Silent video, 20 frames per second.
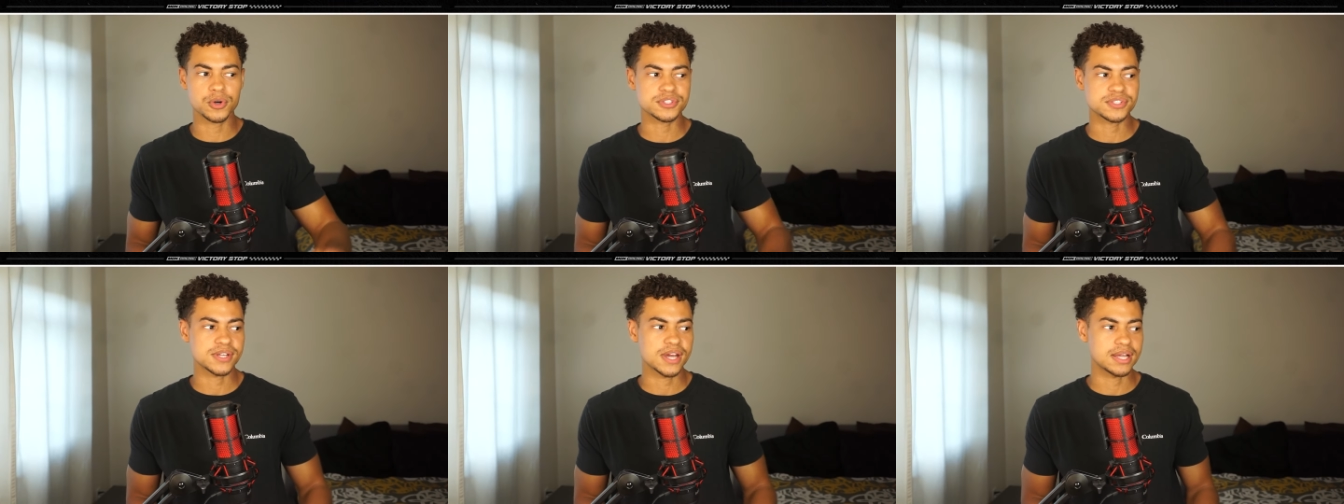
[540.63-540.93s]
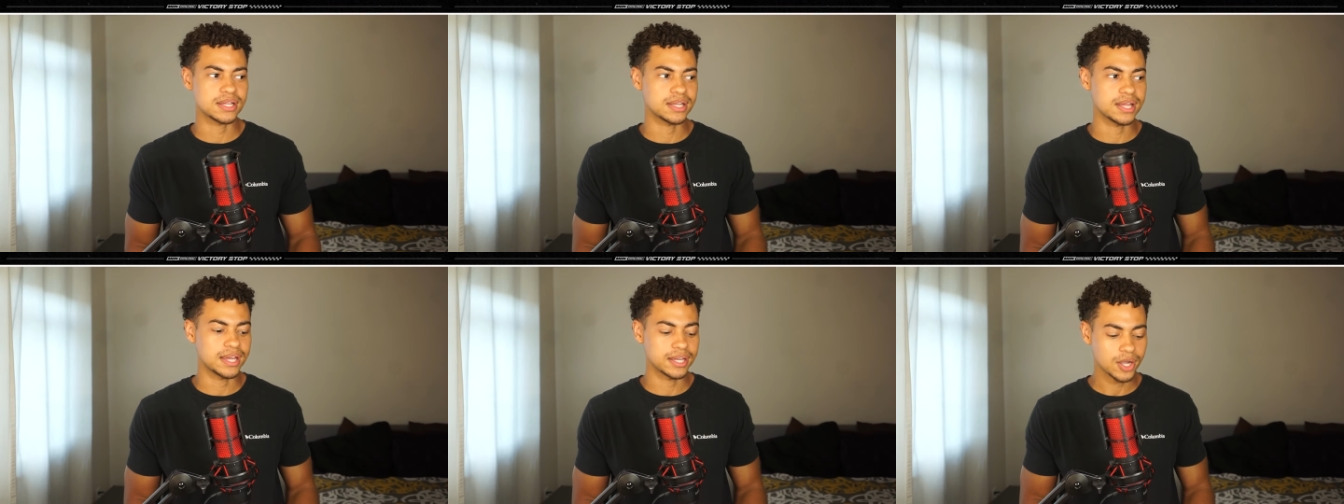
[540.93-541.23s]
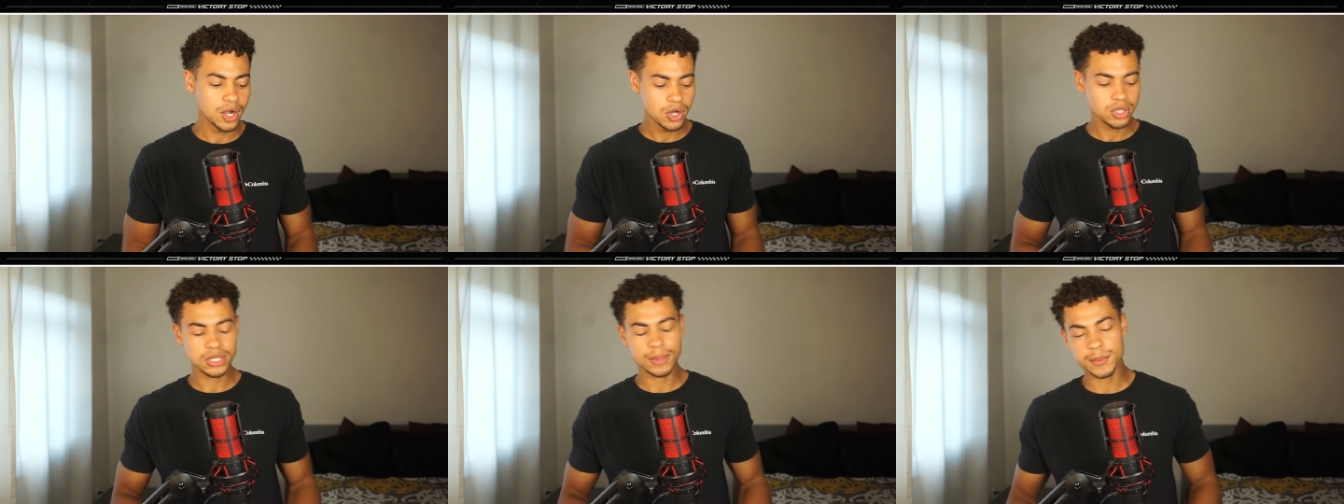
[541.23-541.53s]
It's not like,
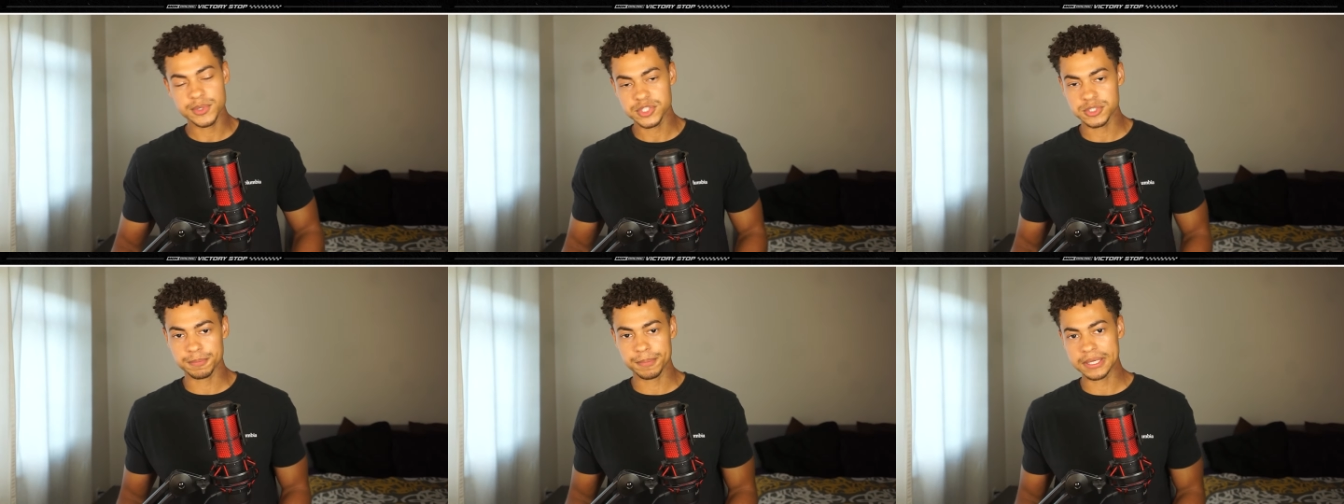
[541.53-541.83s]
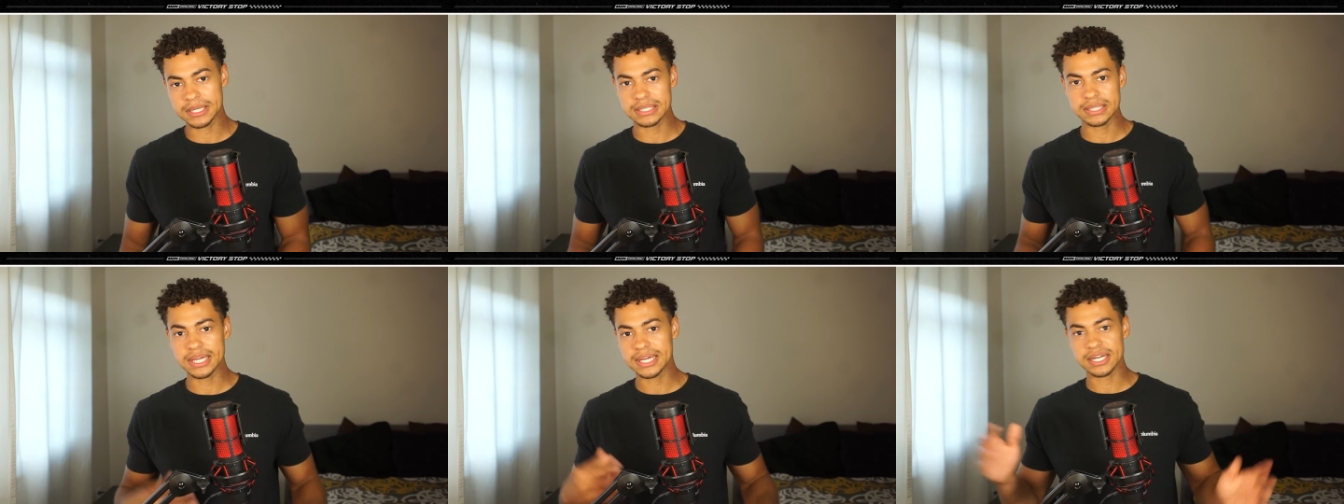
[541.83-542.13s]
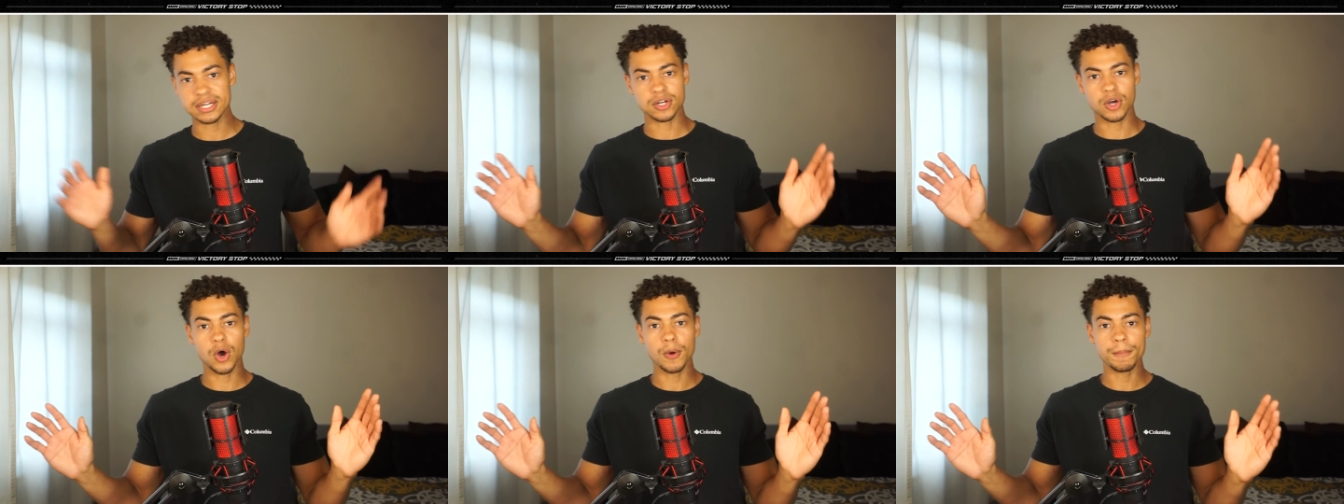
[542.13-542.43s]
oh, let me just pick a lane
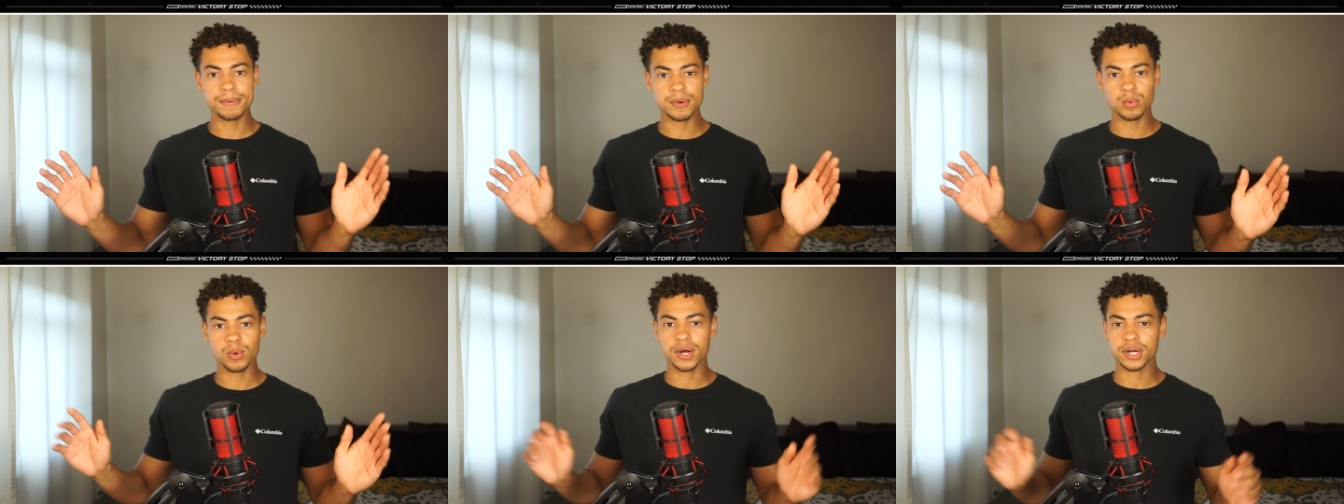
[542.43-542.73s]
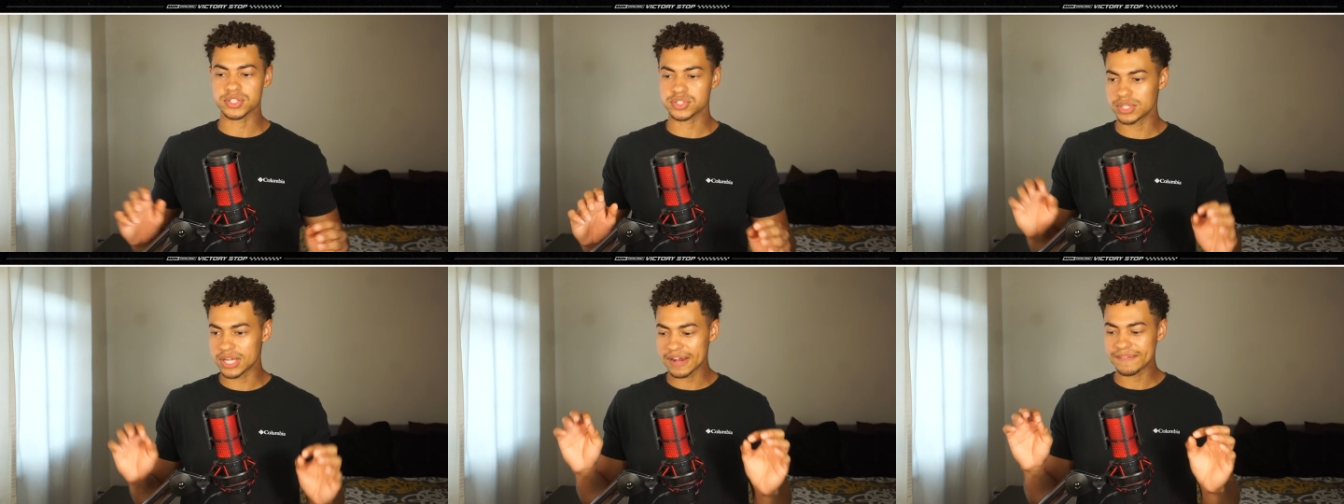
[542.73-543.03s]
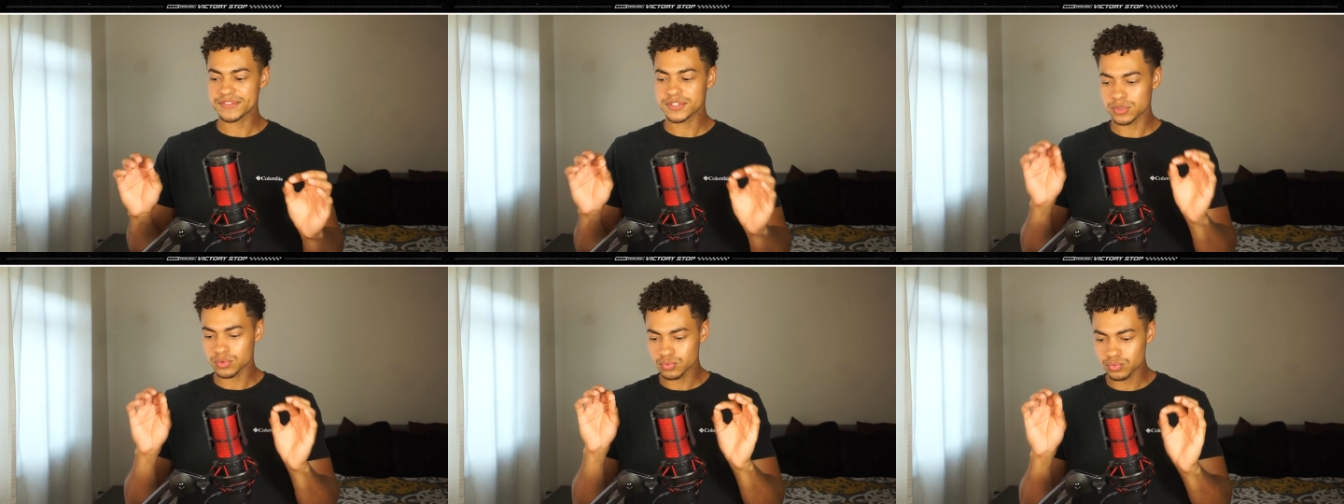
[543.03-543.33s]
and hope it works. You
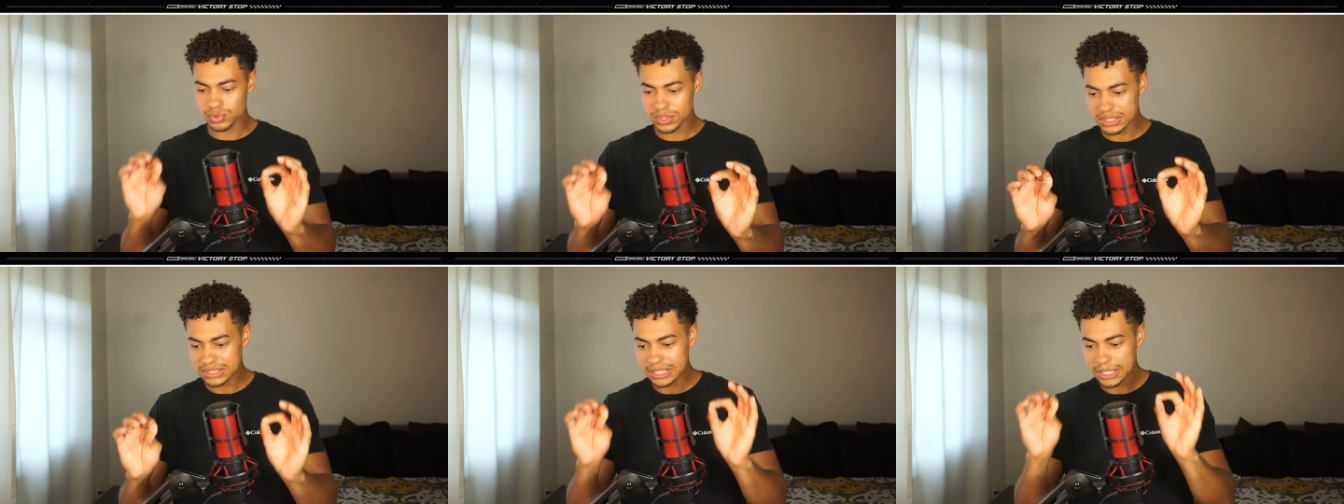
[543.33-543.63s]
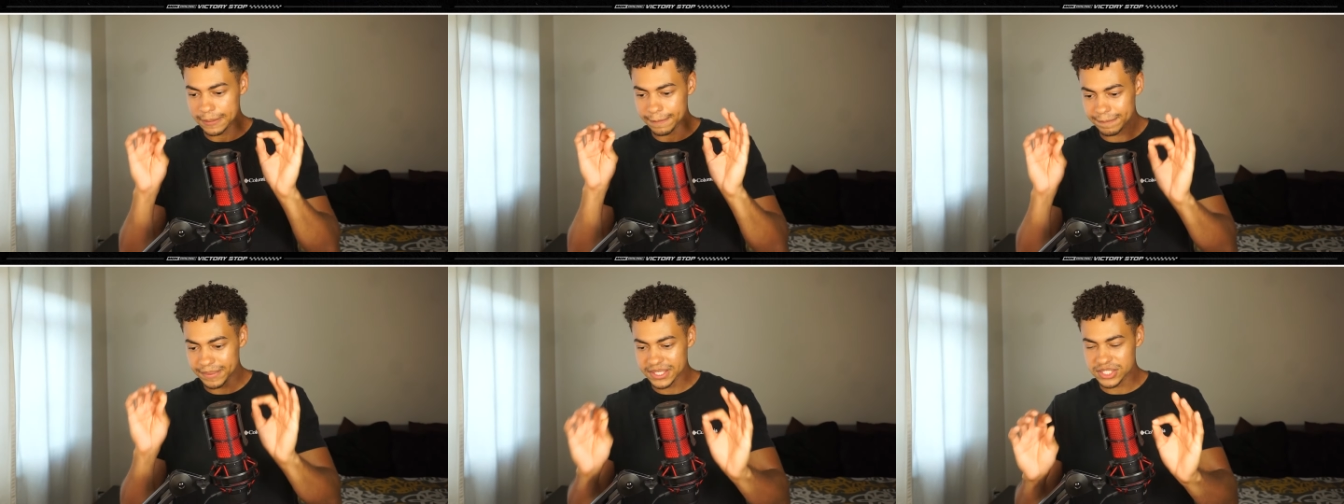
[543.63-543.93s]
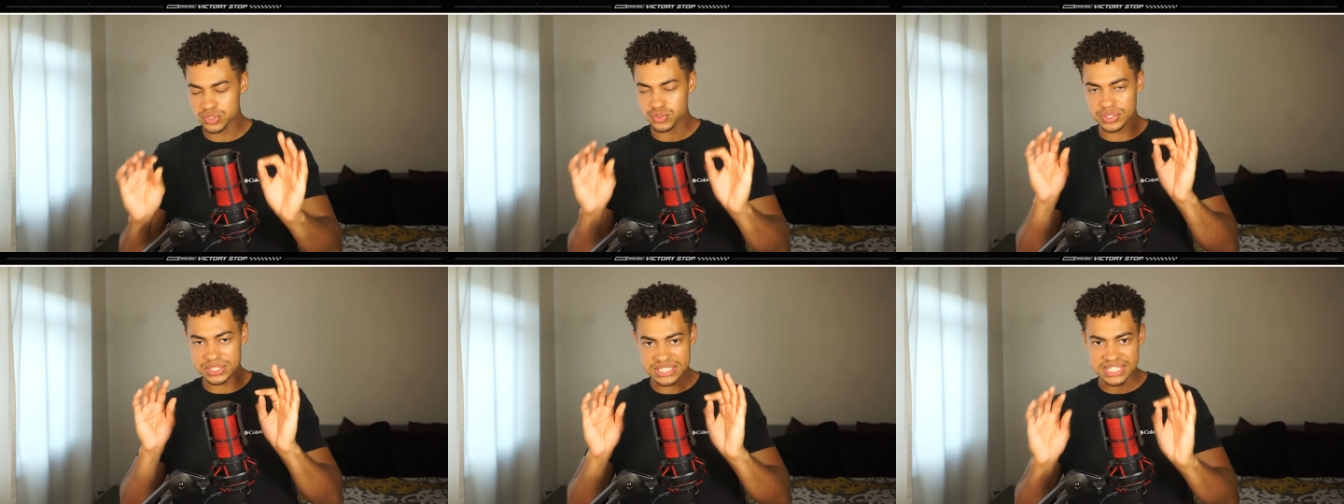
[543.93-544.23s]
have to really be
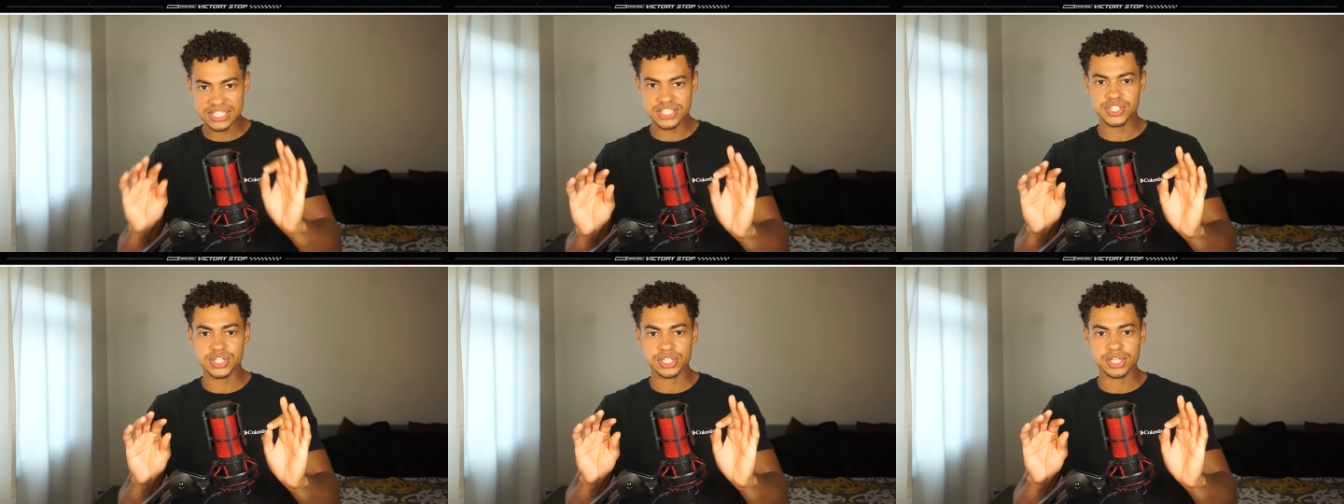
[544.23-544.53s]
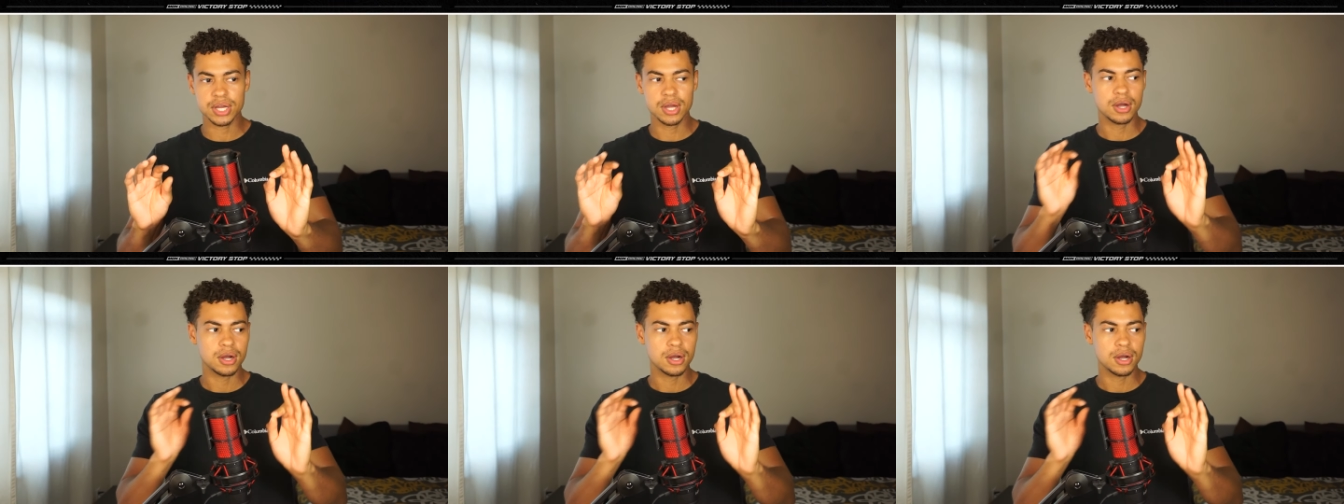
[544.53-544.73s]
strategic